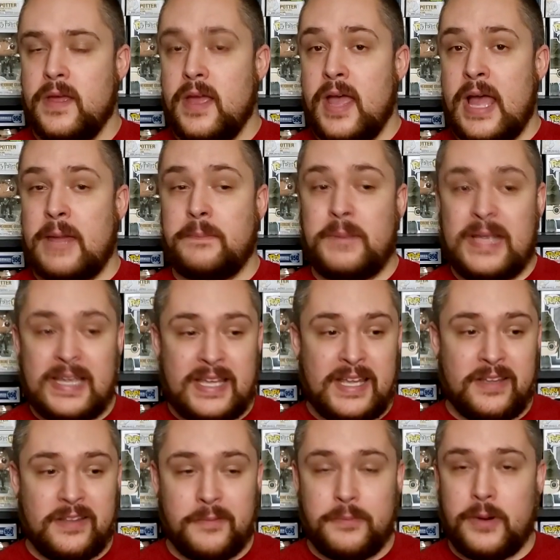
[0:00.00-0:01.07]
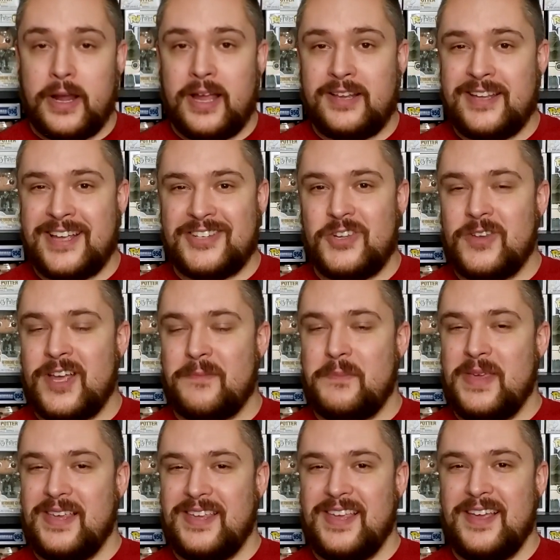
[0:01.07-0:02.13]
And Pinky and the Brain. Yes, you get
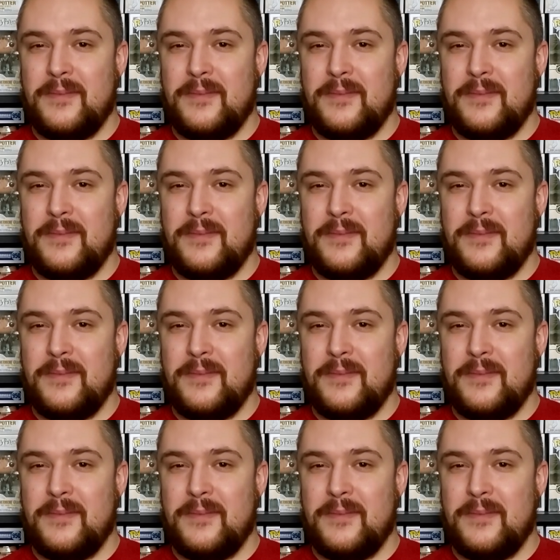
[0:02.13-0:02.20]
Pinky